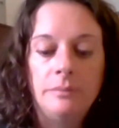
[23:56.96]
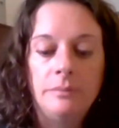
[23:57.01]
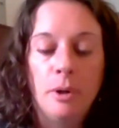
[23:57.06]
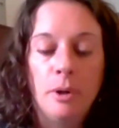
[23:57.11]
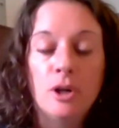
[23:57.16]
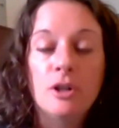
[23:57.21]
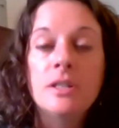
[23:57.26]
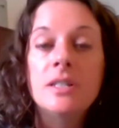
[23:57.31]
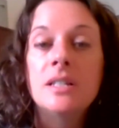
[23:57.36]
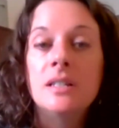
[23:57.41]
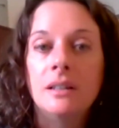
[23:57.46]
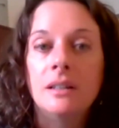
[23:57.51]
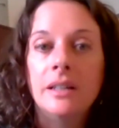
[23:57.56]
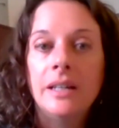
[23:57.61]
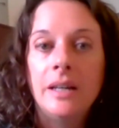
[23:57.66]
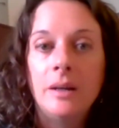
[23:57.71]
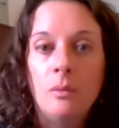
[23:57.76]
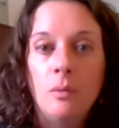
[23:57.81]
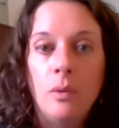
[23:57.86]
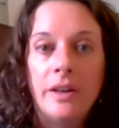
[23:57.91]

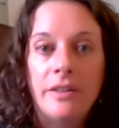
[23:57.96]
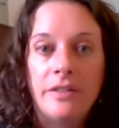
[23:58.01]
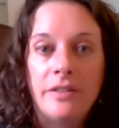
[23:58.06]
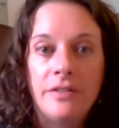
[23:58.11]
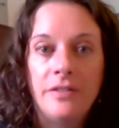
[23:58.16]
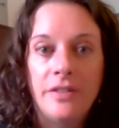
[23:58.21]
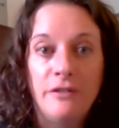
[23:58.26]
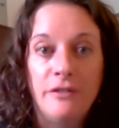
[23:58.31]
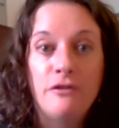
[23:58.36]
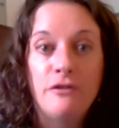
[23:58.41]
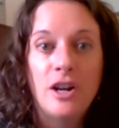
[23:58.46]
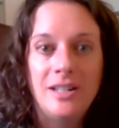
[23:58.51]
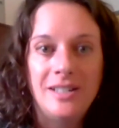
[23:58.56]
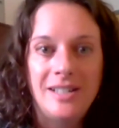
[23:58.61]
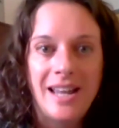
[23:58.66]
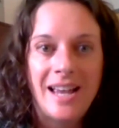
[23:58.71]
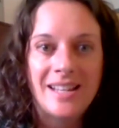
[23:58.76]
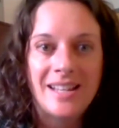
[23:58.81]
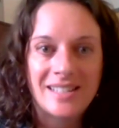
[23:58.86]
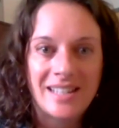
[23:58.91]
personally with the front
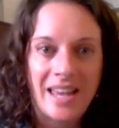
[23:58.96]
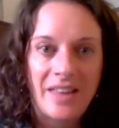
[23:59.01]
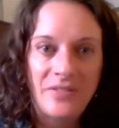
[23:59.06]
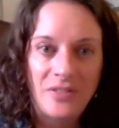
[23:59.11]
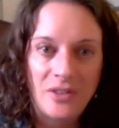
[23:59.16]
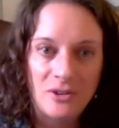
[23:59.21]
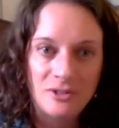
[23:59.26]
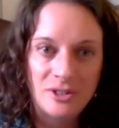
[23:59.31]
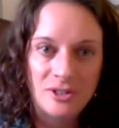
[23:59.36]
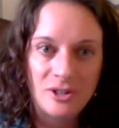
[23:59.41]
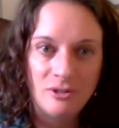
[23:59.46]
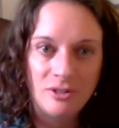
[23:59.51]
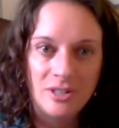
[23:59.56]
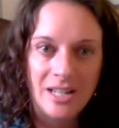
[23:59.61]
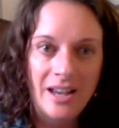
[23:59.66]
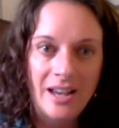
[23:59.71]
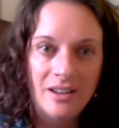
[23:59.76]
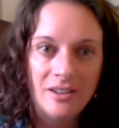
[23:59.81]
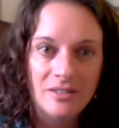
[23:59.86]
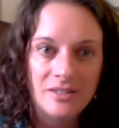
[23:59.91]
desk at those
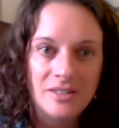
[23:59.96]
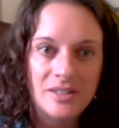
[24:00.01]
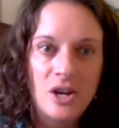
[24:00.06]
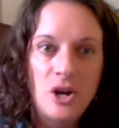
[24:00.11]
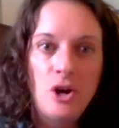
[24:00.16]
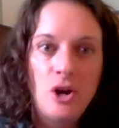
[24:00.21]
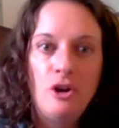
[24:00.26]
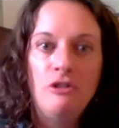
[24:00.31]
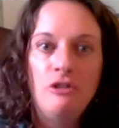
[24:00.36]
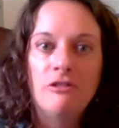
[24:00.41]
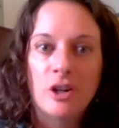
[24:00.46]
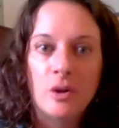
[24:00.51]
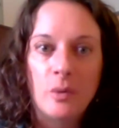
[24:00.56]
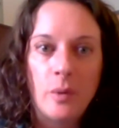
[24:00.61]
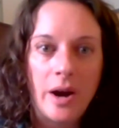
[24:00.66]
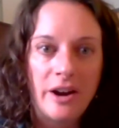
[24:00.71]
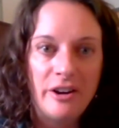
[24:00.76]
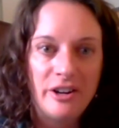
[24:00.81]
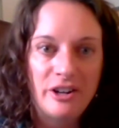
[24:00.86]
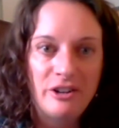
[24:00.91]
hotels who
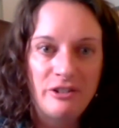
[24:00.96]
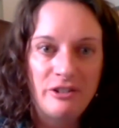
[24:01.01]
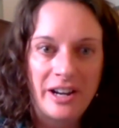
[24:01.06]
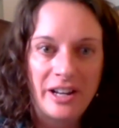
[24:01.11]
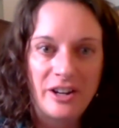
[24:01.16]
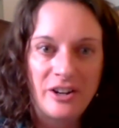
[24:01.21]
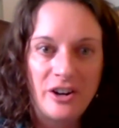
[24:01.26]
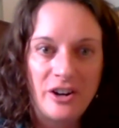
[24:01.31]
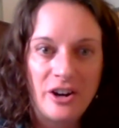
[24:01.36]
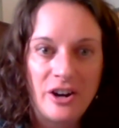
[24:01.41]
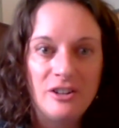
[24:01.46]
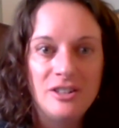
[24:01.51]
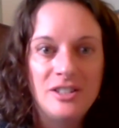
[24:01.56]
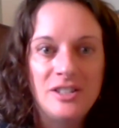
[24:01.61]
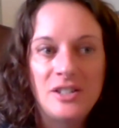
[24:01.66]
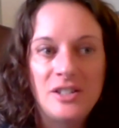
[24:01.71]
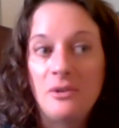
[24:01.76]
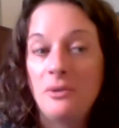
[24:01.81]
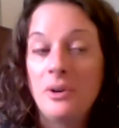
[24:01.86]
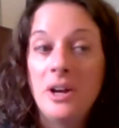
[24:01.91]
required a credit card.
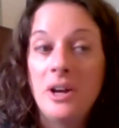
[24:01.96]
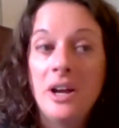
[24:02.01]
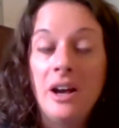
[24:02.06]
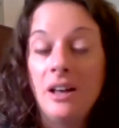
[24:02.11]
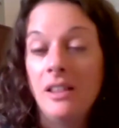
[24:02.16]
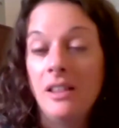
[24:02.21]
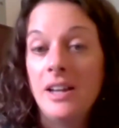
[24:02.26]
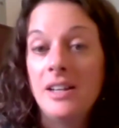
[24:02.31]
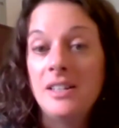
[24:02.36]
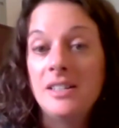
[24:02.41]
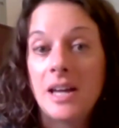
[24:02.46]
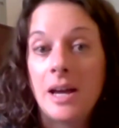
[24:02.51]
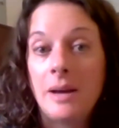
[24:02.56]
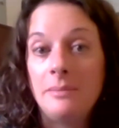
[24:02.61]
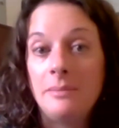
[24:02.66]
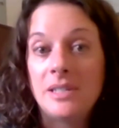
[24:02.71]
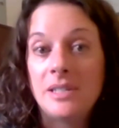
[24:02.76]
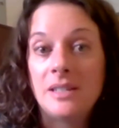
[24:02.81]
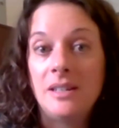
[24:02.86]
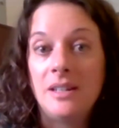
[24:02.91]
So a lot of
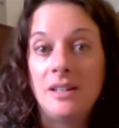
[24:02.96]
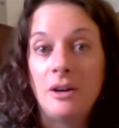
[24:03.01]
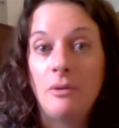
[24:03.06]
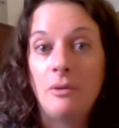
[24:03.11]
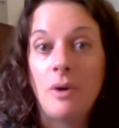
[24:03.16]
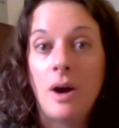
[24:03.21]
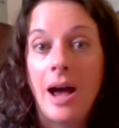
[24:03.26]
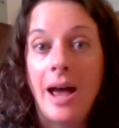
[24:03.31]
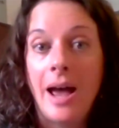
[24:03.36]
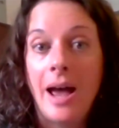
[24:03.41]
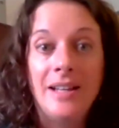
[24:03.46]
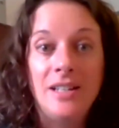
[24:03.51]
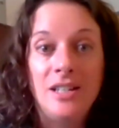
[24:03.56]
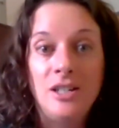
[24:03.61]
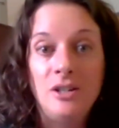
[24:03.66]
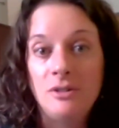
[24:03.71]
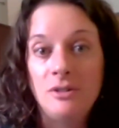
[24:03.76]
times, you know, I had to